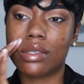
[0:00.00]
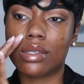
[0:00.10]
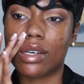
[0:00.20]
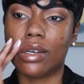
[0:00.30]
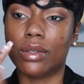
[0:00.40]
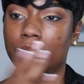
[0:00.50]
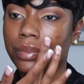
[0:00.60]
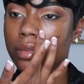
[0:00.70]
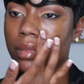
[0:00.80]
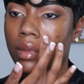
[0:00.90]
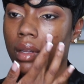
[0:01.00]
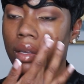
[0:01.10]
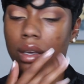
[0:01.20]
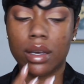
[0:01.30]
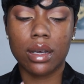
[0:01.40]
So
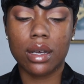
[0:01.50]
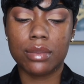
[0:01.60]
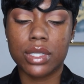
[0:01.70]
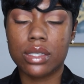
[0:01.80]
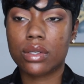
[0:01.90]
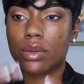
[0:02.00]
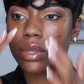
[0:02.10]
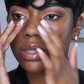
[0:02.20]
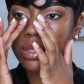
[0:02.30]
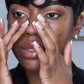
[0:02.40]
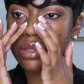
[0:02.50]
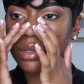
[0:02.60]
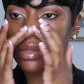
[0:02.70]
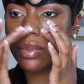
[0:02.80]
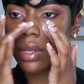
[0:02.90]
I'm just going
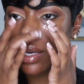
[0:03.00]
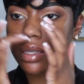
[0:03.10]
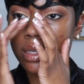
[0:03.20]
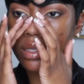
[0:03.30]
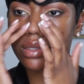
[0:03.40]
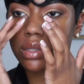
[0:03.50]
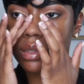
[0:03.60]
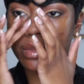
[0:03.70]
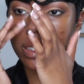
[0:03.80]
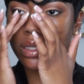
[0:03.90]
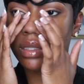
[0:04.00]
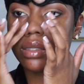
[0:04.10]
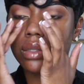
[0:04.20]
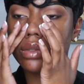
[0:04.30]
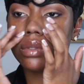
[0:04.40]
to apply this on my
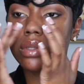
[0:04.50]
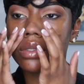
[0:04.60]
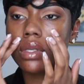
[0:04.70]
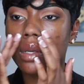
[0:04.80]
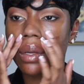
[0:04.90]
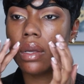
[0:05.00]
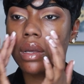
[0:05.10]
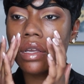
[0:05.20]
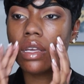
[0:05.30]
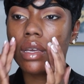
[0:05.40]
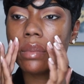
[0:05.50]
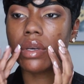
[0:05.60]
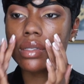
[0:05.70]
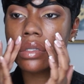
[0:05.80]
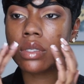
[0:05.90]
nose and
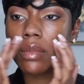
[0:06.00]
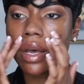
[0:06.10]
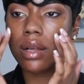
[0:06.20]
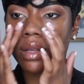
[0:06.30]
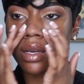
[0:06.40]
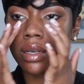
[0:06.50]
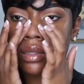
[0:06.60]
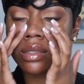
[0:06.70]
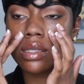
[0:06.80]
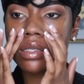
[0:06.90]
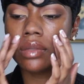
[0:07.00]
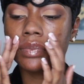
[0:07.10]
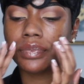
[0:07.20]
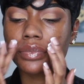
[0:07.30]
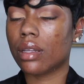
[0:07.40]
my smile lines.
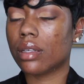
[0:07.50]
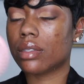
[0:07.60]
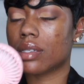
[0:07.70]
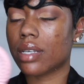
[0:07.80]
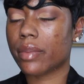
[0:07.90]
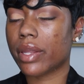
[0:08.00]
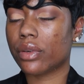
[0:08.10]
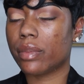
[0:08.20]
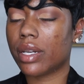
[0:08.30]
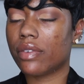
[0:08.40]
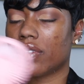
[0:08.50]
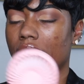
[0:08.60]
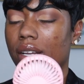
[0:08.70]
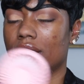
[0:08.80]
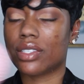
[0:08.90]
And then just take my little mini
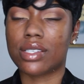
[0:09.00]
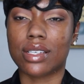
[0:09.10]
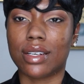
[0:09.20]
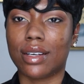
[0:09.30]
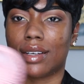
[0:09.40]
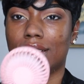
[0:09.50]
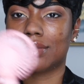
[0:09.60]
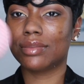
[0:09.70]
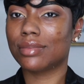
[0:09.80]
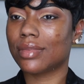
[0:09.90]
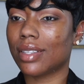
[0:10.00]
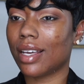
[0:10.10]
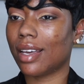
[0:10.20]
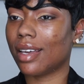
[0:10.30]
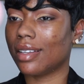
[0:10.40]
fan and just sit here
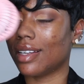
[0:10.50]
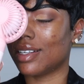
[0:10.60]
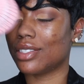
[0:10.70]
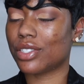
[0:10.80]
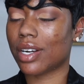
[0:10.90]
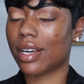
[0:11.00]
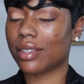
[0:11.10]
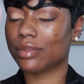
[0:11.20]
and let it dry.